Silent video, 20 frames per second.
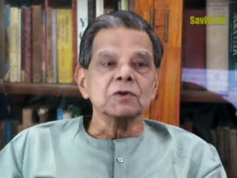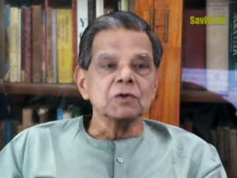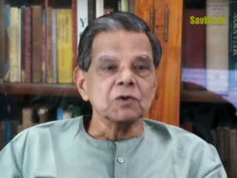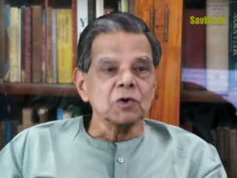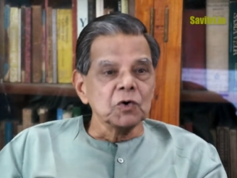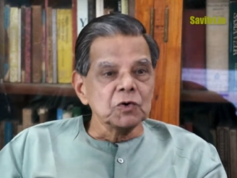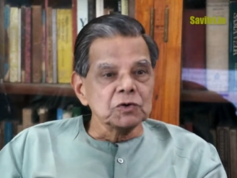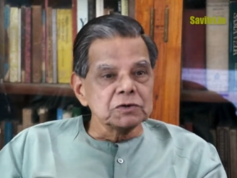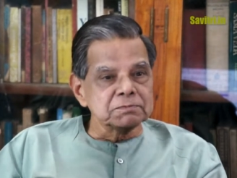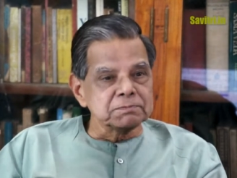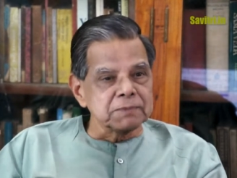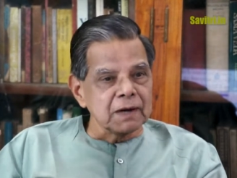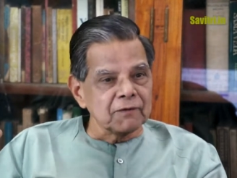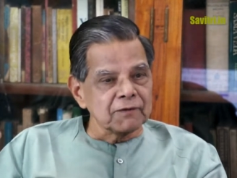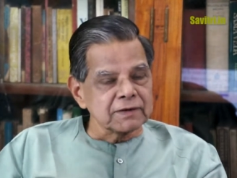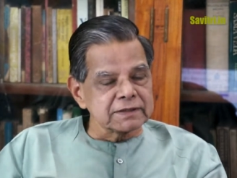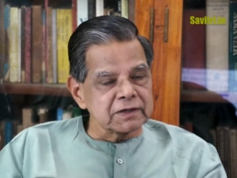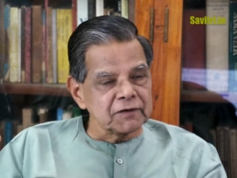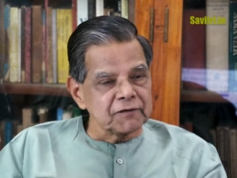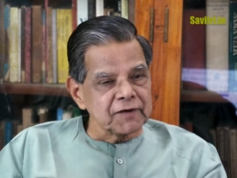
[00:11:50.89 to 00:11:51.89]
those
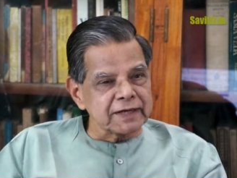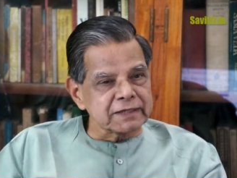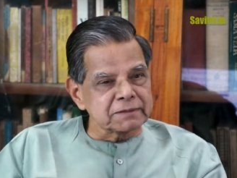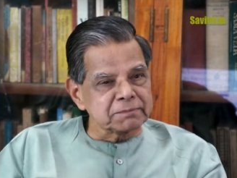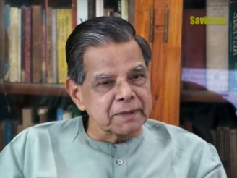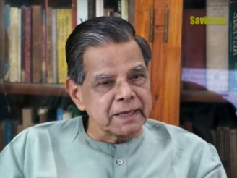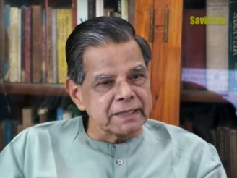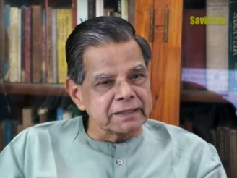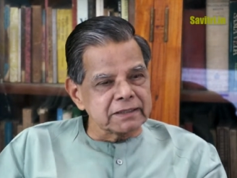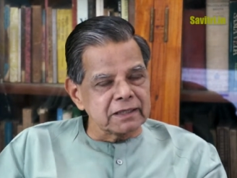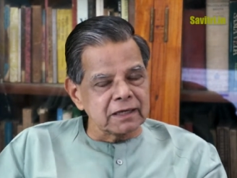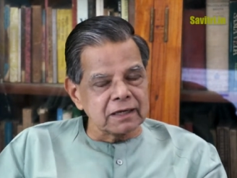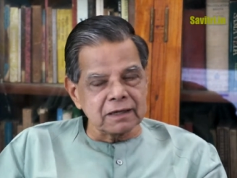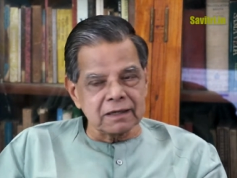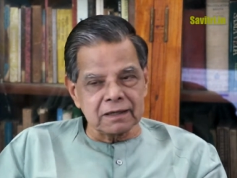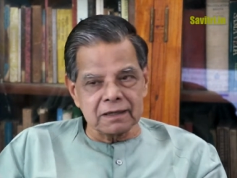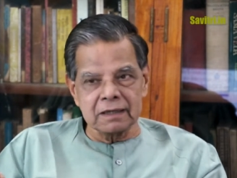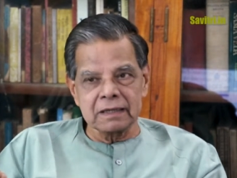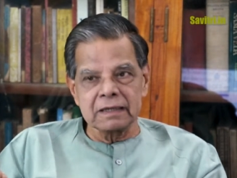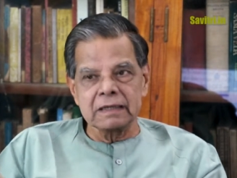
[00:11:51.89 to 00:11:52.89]
powers of
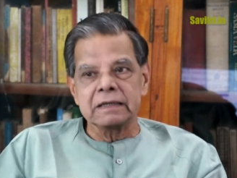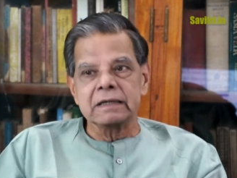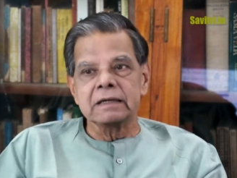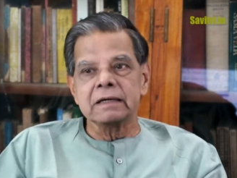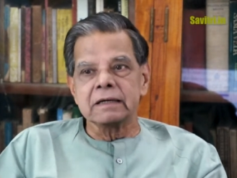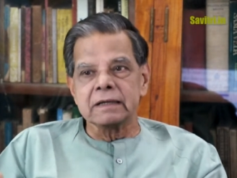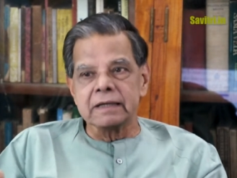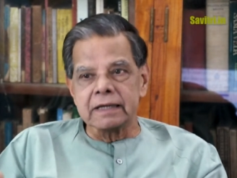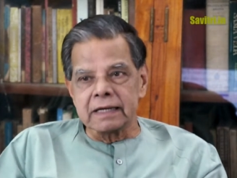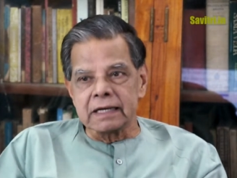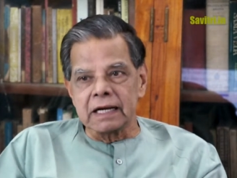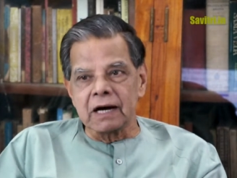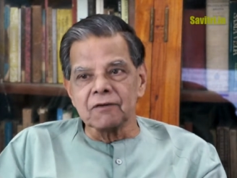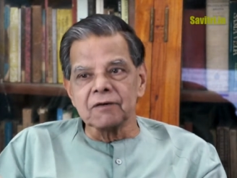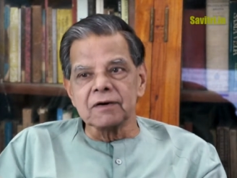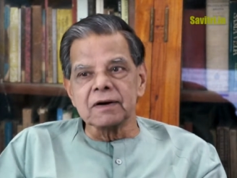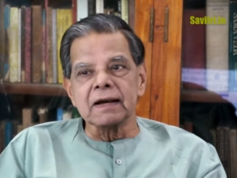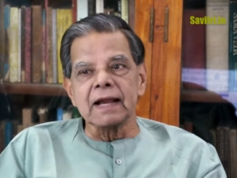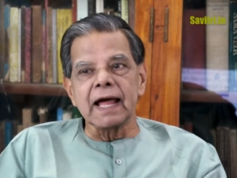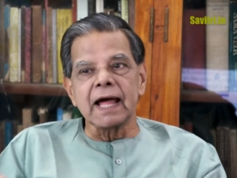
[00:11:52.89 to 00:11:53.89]
expression in
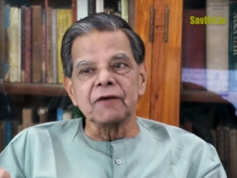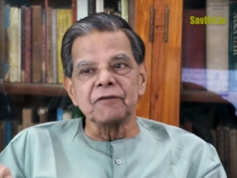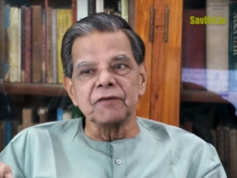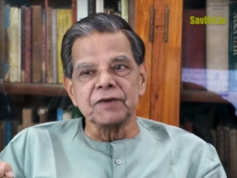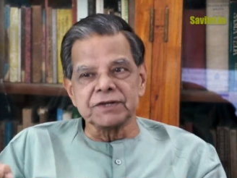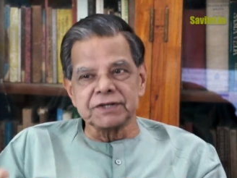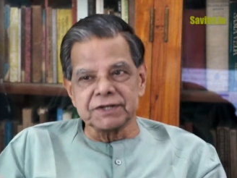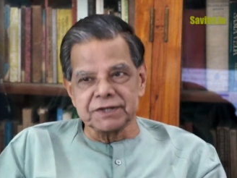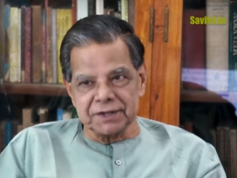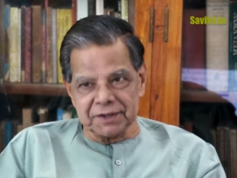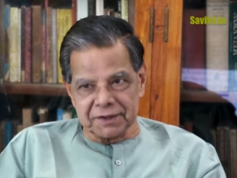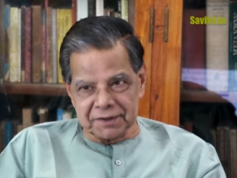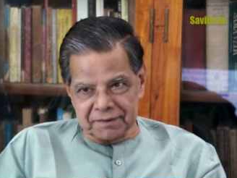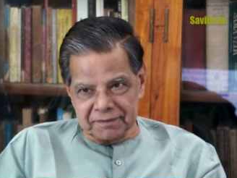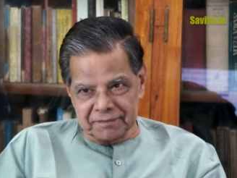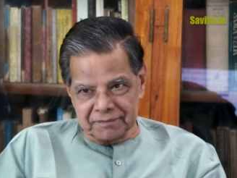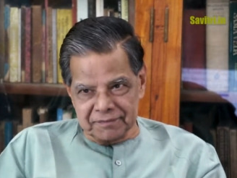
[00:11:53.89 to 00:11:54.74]
our language here,